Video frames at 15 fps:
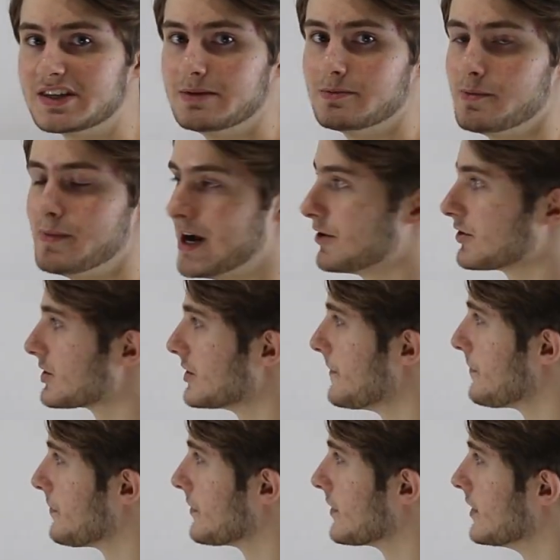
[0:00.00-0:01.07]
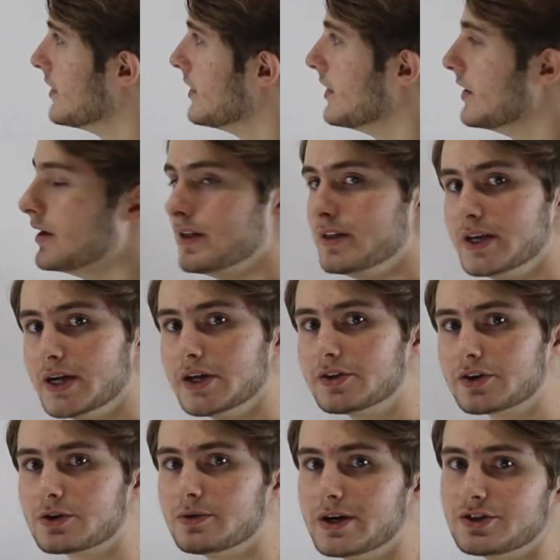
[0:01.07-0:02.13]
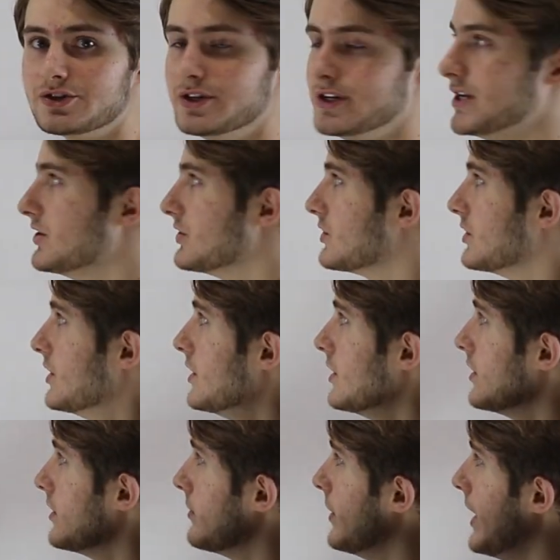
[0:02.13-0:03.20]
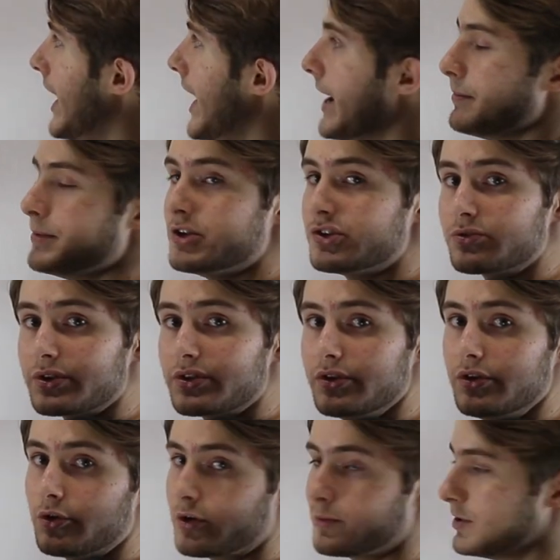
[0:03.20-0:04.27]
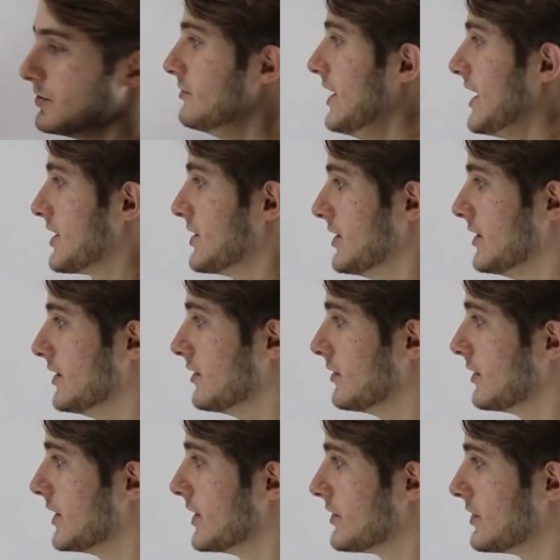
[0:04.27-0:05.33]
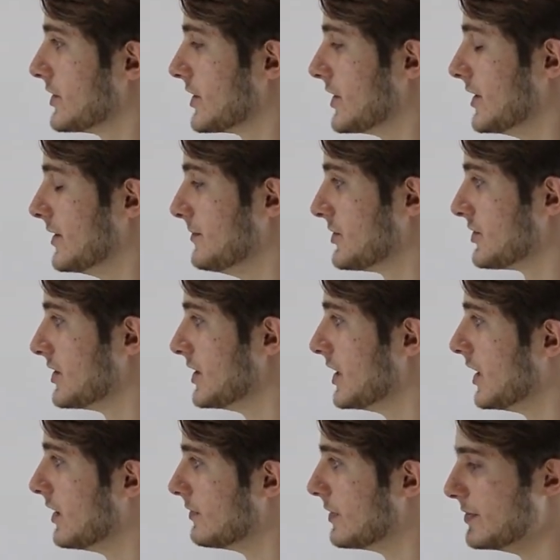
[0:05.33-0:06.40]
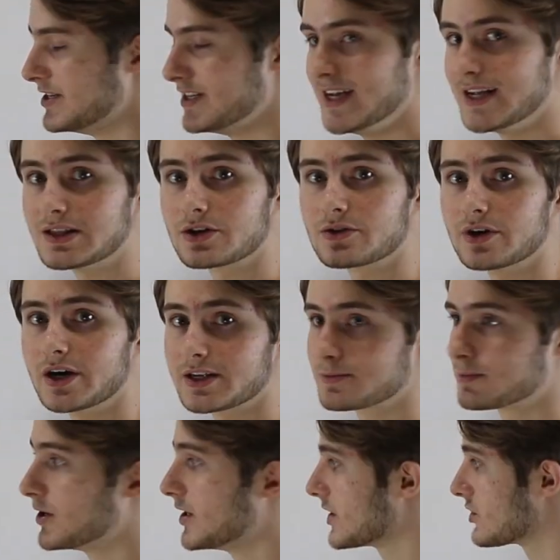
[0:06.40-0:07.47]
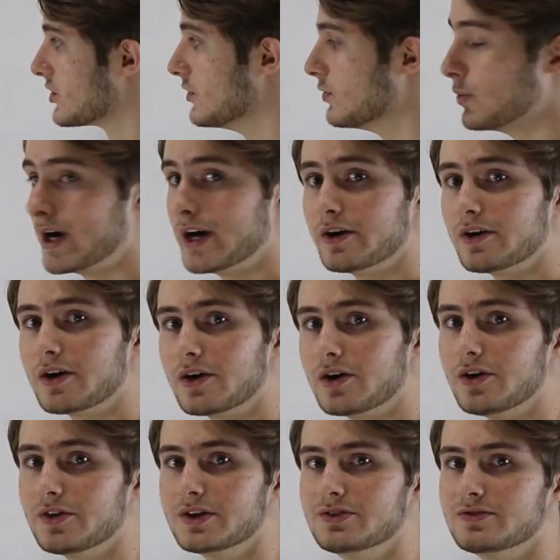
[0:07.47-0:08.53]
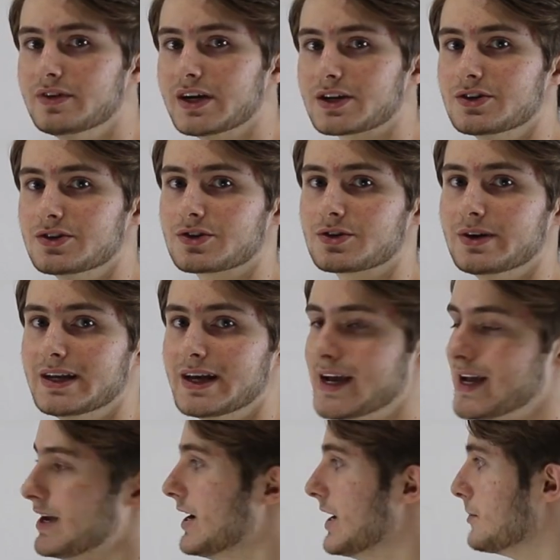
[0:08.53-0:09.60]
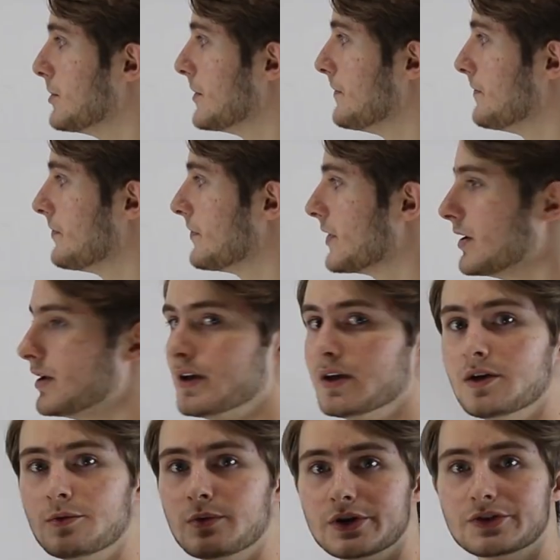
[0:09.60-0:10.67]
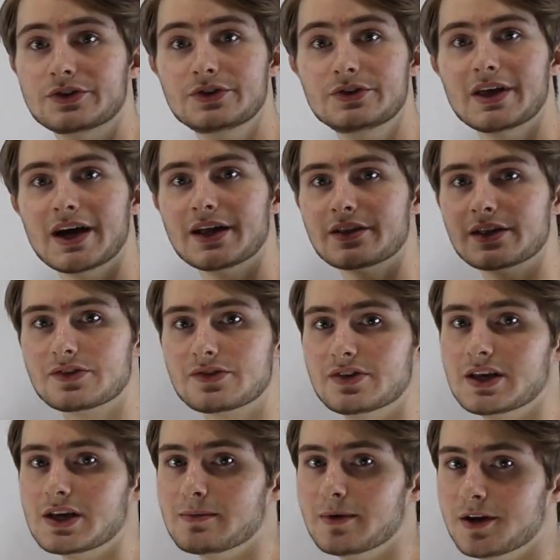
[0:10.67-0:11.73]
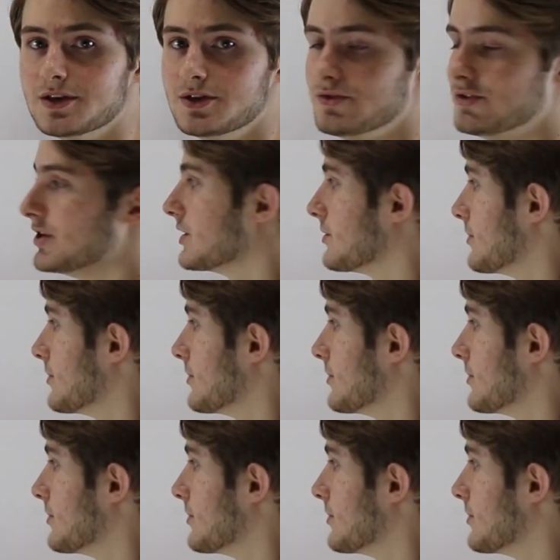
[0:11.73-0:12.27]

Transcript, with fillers: same amount. The other question is, what happens with the normal vector? Or in other terms, when we take the cross product, where are all these vectors going to end up? Well, to do that, let's think about using